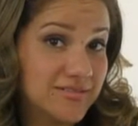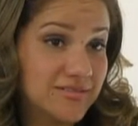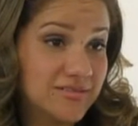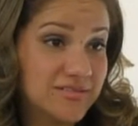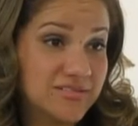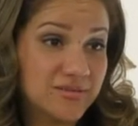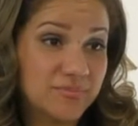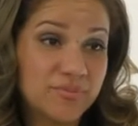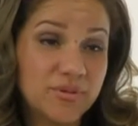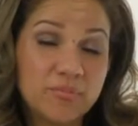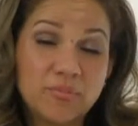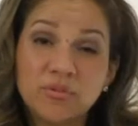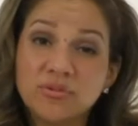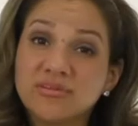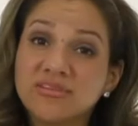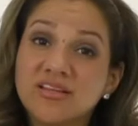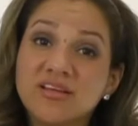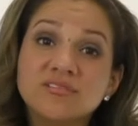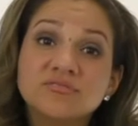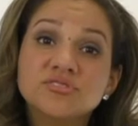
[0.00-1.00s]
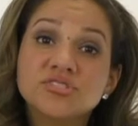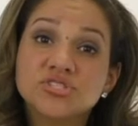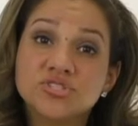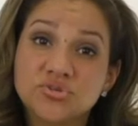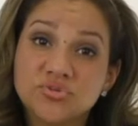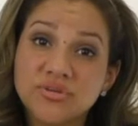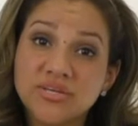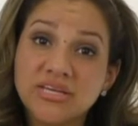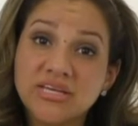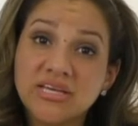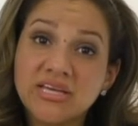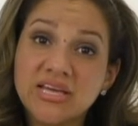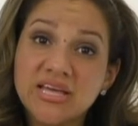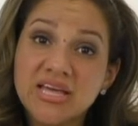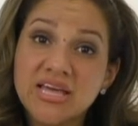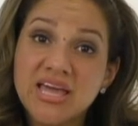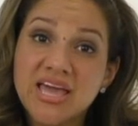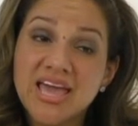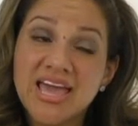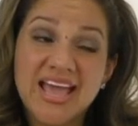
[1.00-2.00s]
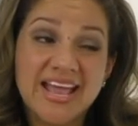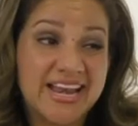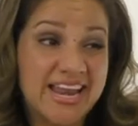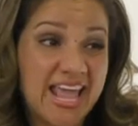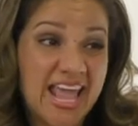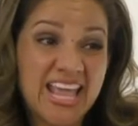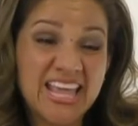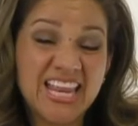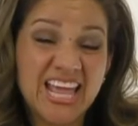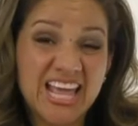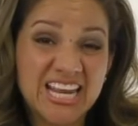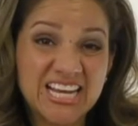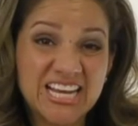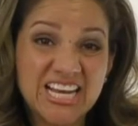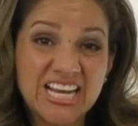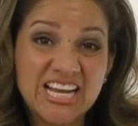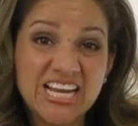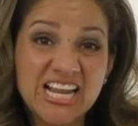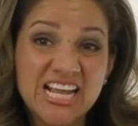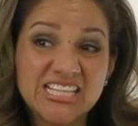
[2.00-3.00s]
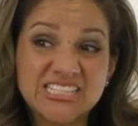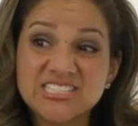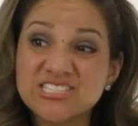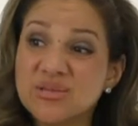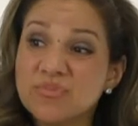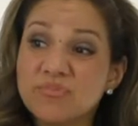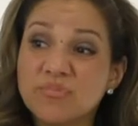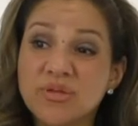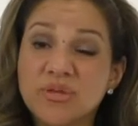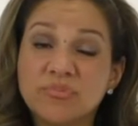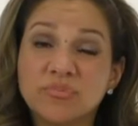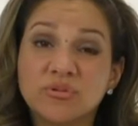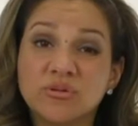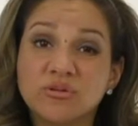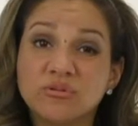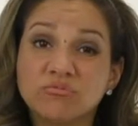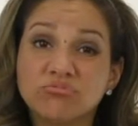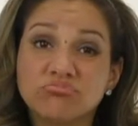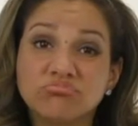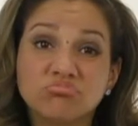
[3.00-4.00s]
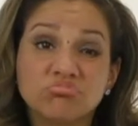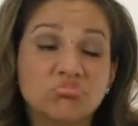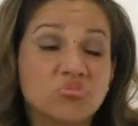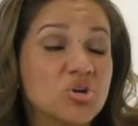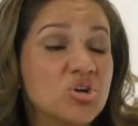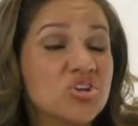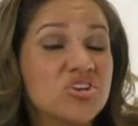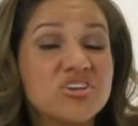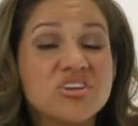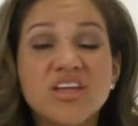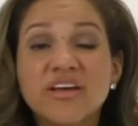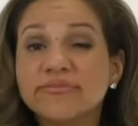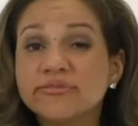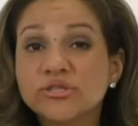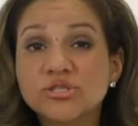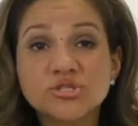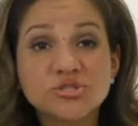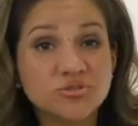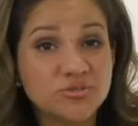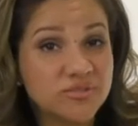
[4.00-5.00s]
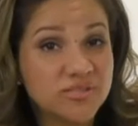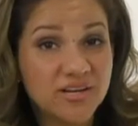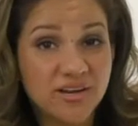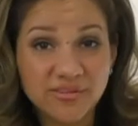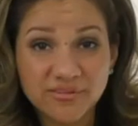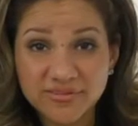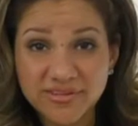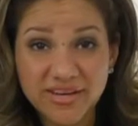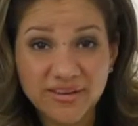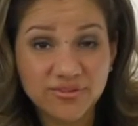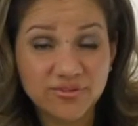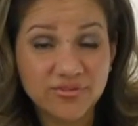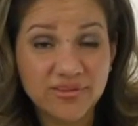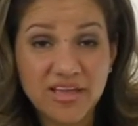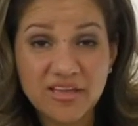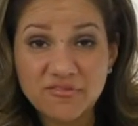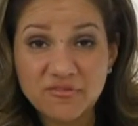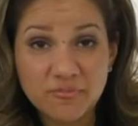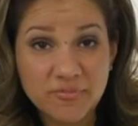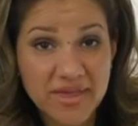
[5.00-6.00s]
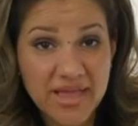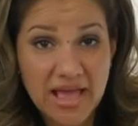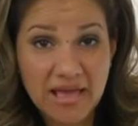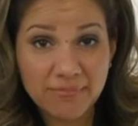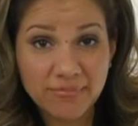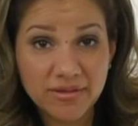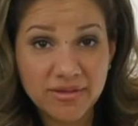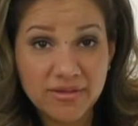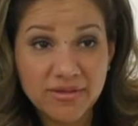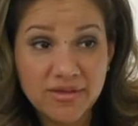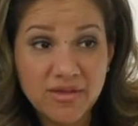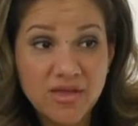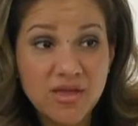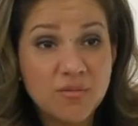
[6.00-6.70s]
Some people love shooting and hate editing, and some people could never shoot another day in their life and be happy,